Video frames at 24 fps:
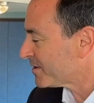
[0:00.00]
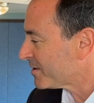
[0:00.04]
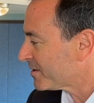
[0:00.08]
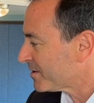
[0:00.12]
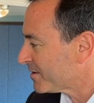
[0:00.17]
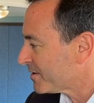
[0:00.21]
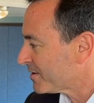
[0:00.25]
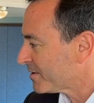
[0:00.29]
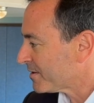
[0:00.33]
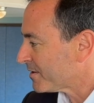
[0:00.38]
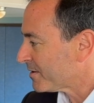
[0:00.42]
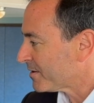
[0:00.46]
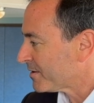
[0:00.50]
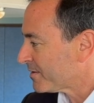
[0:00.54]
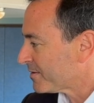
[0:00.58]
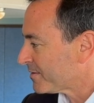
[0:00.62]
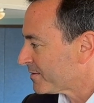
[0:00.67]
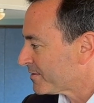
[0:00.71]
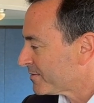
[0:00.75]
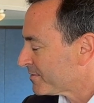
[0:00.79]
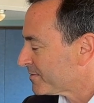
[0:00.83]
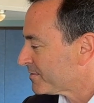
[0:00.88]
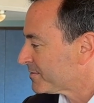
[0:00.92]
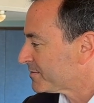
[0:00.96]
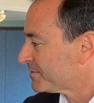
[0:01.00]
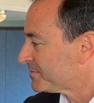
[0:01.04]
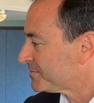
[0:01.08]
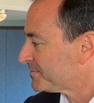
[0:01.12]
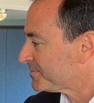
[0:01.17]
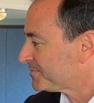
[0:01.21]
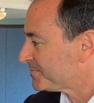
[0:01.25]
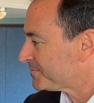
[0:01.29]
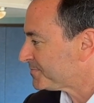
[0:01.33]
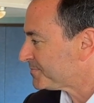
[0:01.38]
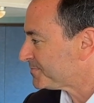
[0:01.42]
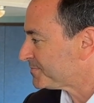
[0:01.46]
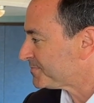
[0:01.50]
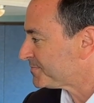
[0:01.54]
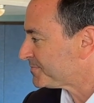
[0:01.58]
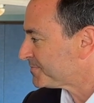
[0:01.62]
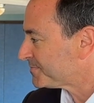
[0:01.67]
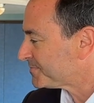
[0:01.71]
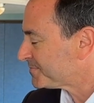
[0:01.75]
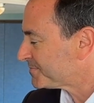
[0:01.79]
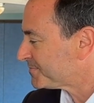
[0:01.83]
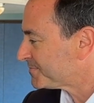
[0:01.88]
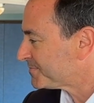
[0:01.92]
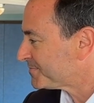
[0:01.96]

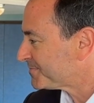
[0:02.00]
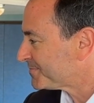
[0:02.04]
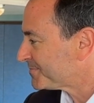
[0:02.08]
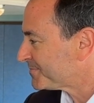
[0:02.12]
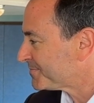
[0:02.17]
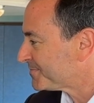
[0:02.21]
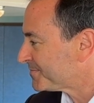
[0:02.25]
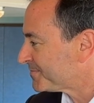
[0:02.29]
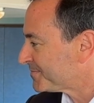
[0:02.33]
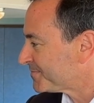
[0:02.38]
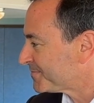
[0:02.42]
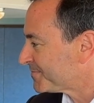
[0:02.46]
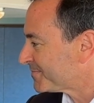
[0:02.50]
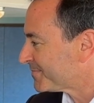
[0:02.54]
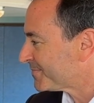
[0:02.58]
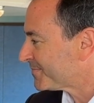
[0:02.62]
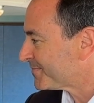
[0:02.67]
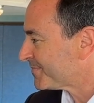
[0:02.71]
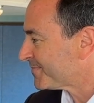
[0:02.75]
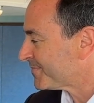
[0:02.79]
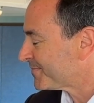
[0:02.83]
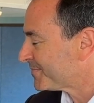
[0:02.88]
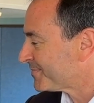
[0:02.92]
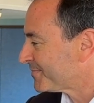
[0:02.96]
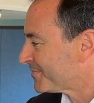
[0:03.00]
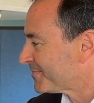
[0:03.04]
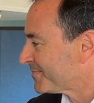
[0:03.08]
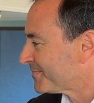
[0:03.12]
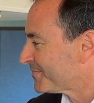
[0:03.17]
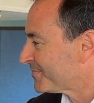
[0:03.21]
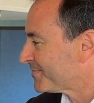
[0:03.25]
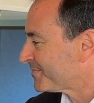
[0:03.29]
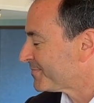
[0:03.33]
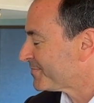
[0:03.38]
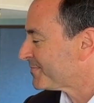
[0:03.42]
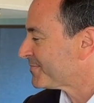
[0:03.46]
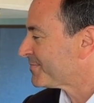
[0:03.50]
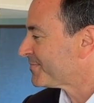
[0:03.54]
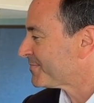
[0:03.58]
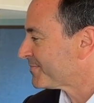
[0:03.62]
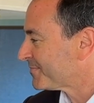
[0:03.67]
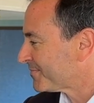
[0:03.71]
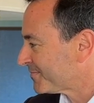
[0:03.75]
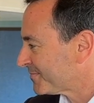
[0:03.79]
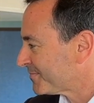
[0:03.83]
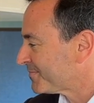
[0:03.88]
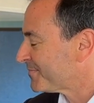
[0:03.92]
The person shown says nothing.